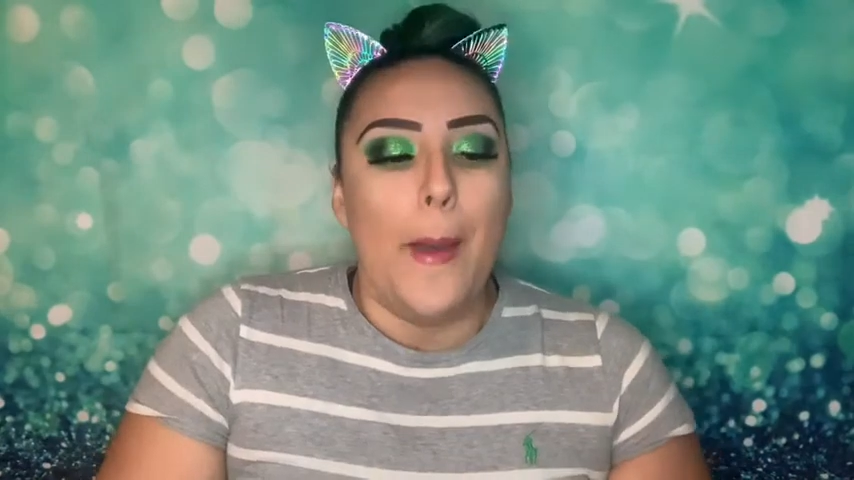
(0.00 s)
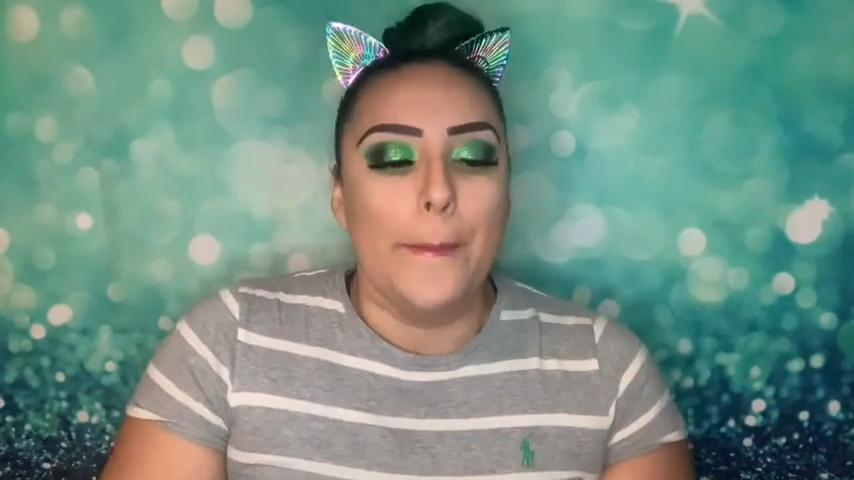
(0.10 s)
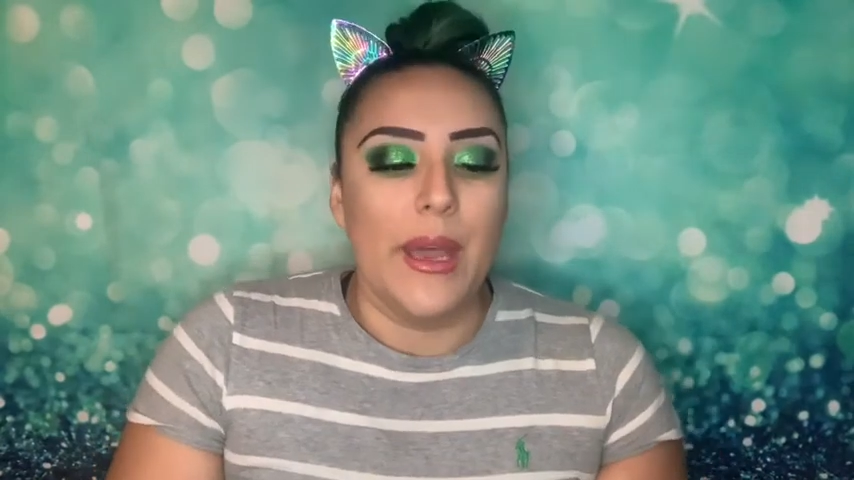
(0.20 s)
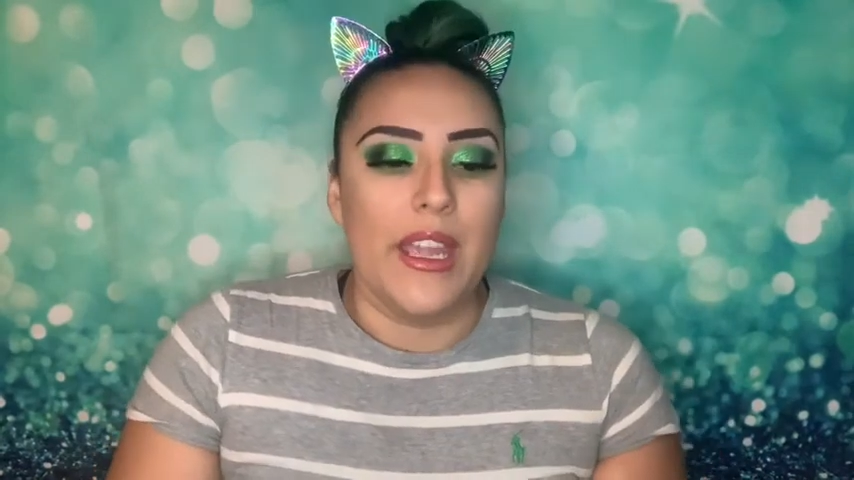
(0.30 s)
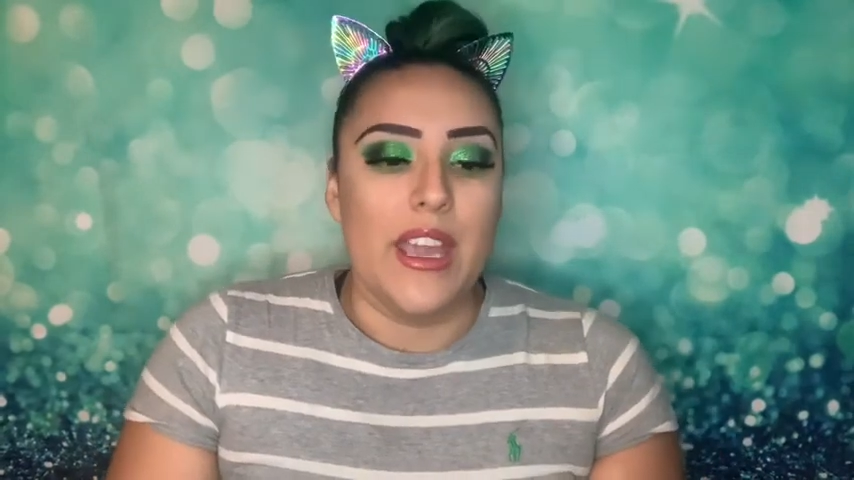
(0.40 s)

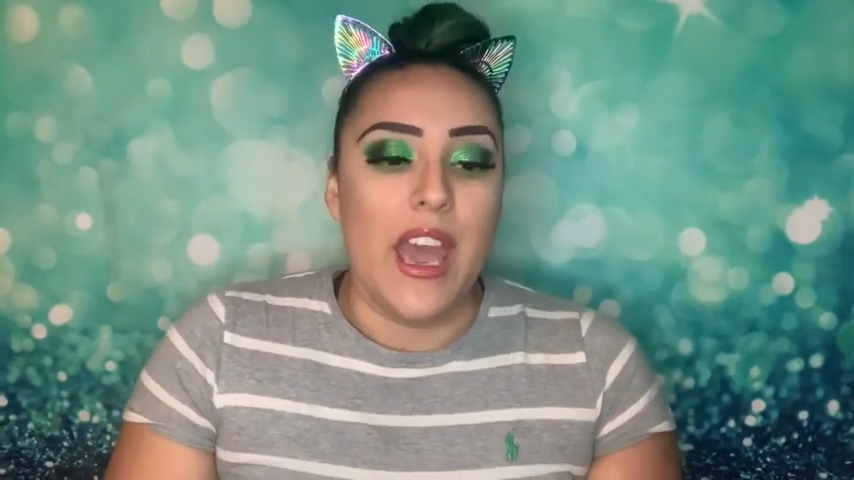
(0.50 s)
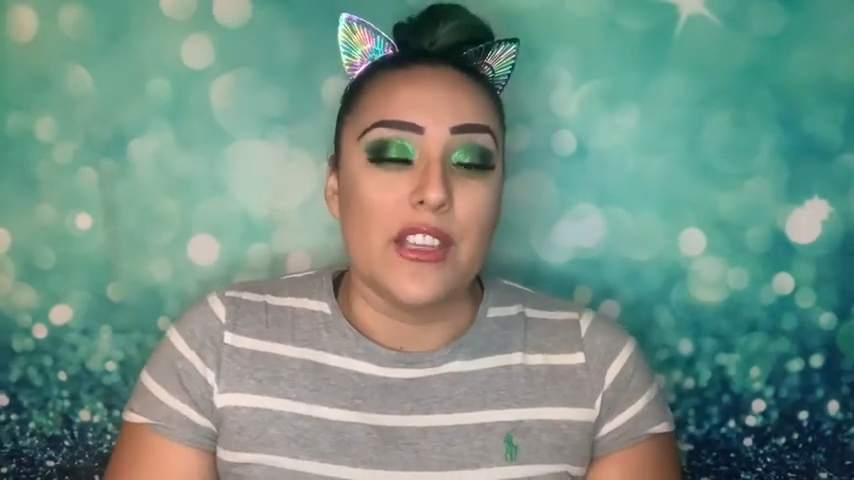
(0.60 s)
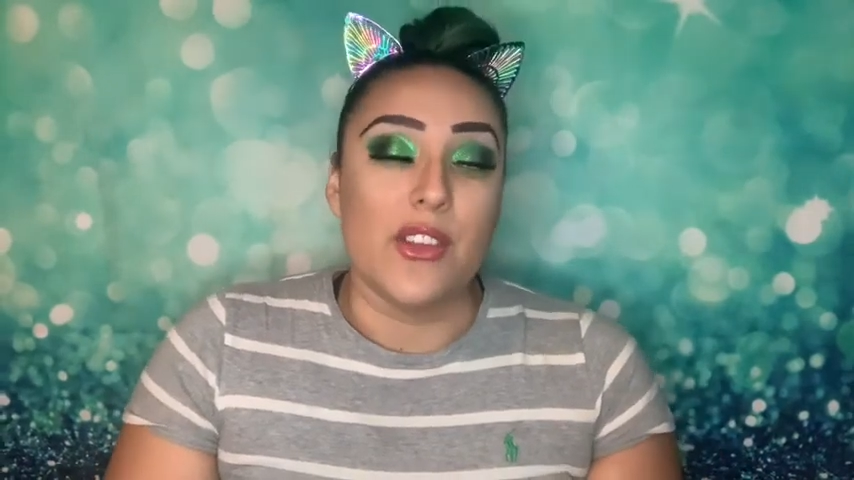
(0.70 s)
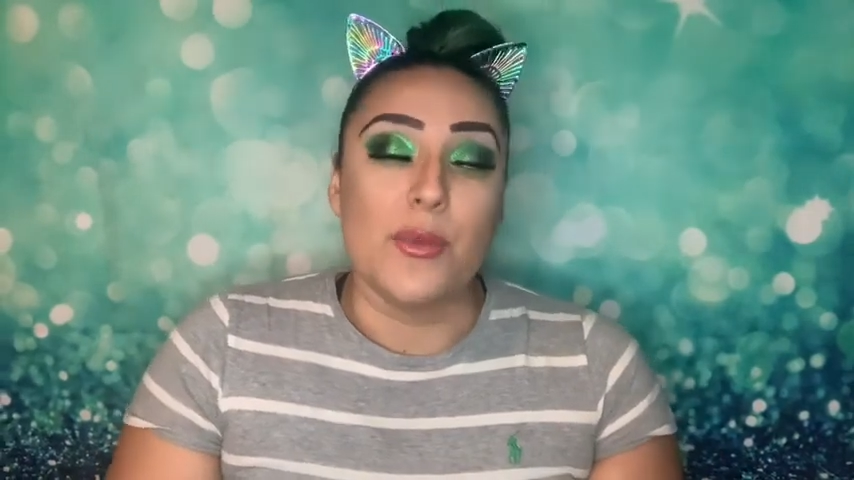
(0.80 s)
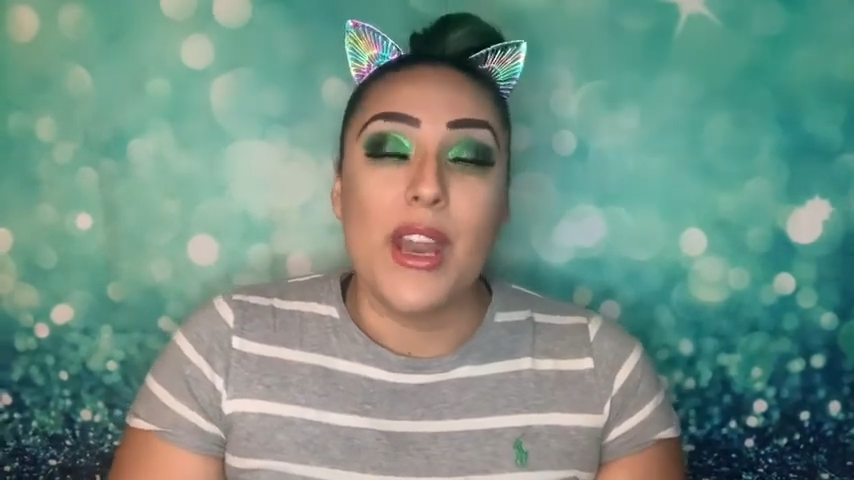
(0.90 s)
But
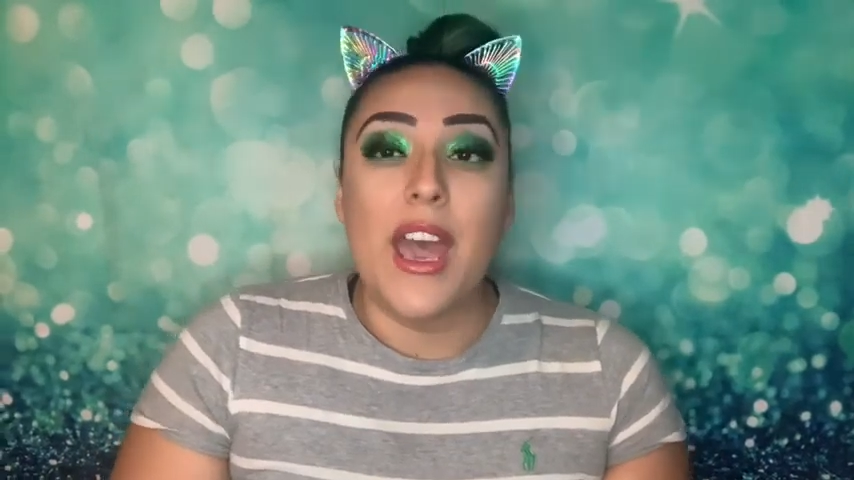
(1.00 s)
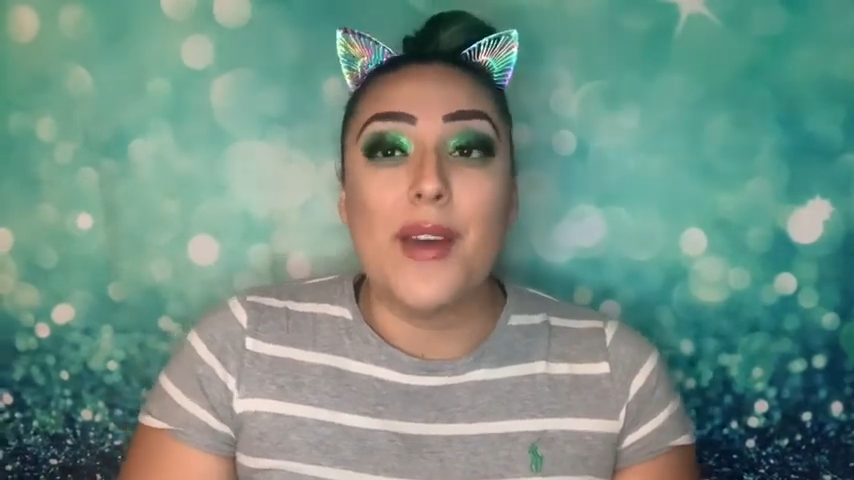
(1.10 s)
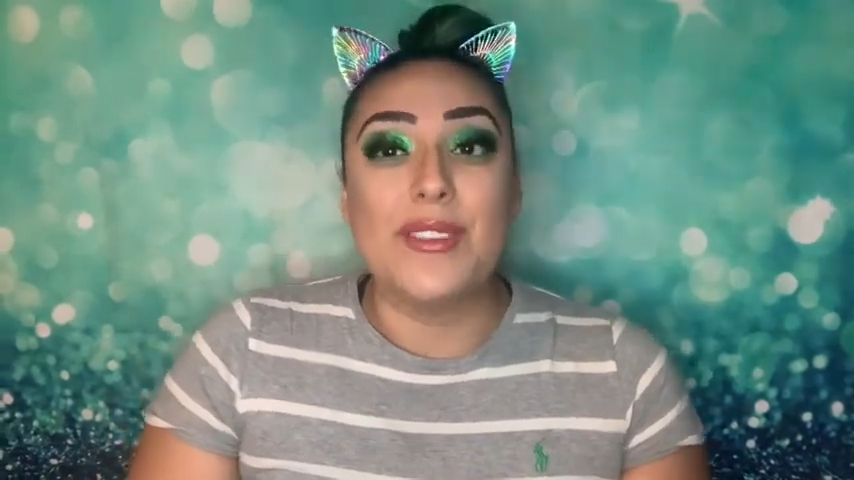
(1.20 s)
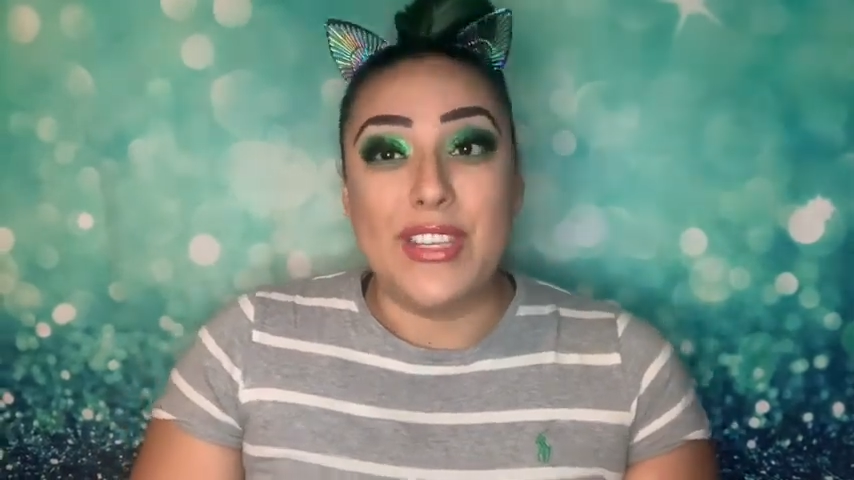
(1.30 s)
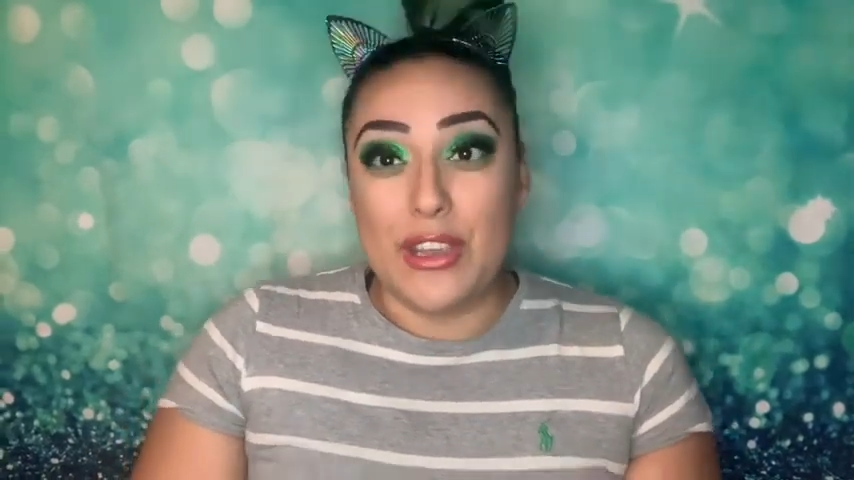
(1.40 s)
yeah, so I'm going to have